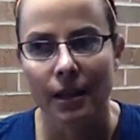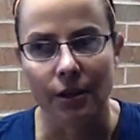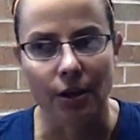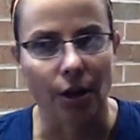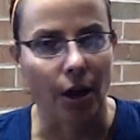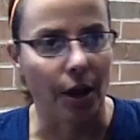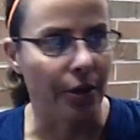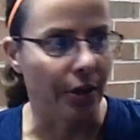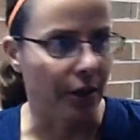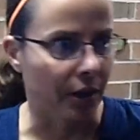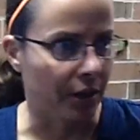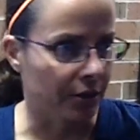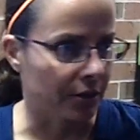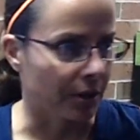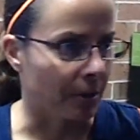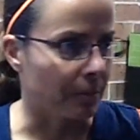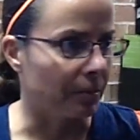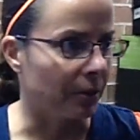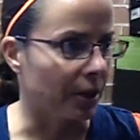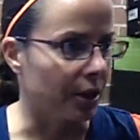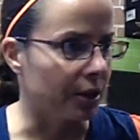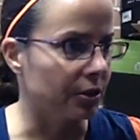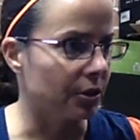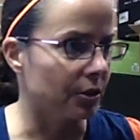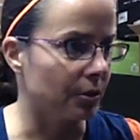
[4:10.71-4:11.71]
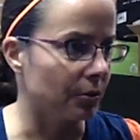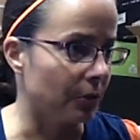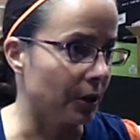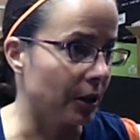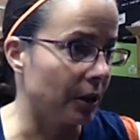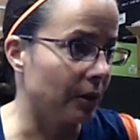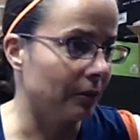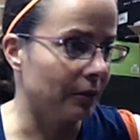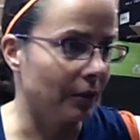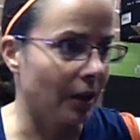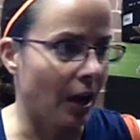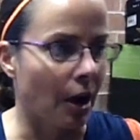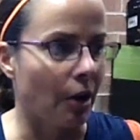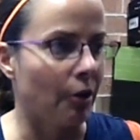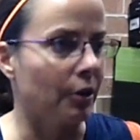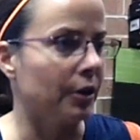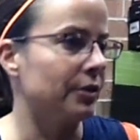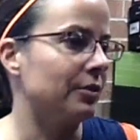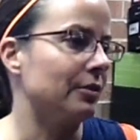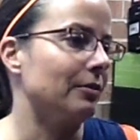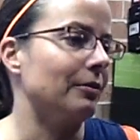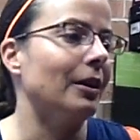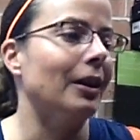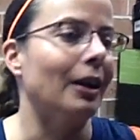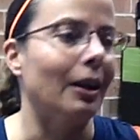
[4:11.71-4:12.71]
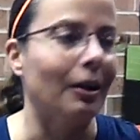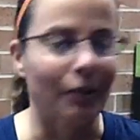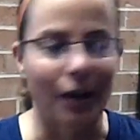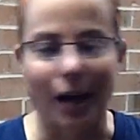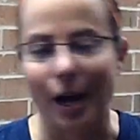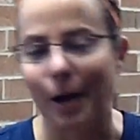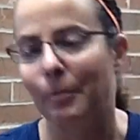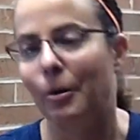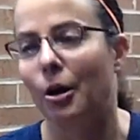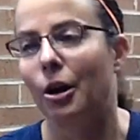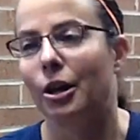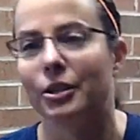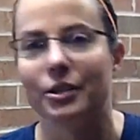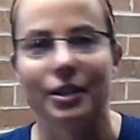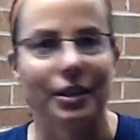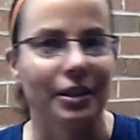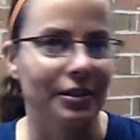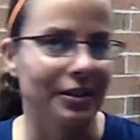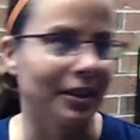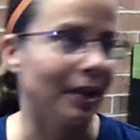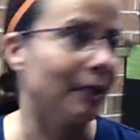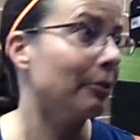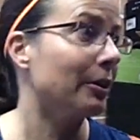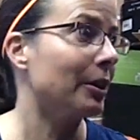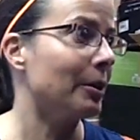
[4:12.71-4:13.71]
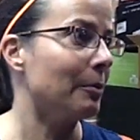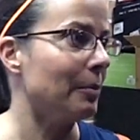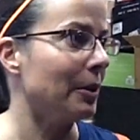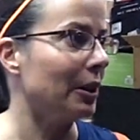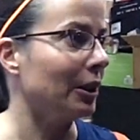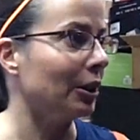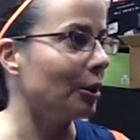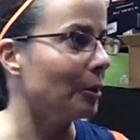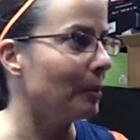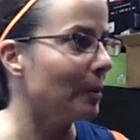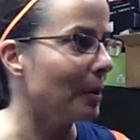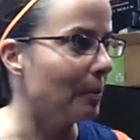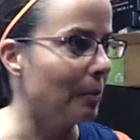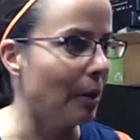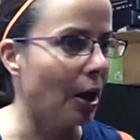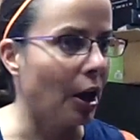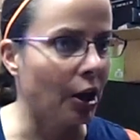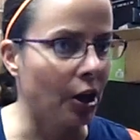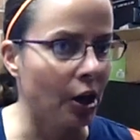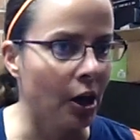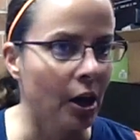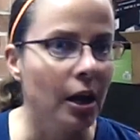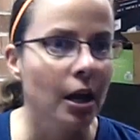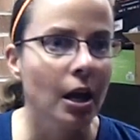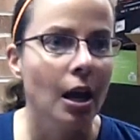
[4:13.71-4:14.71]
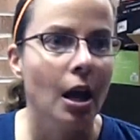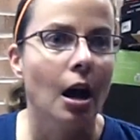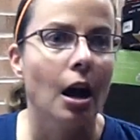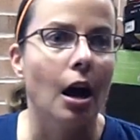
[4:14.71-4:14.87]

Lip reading: You know, I think some places I'm always going to say we could be a little bit better.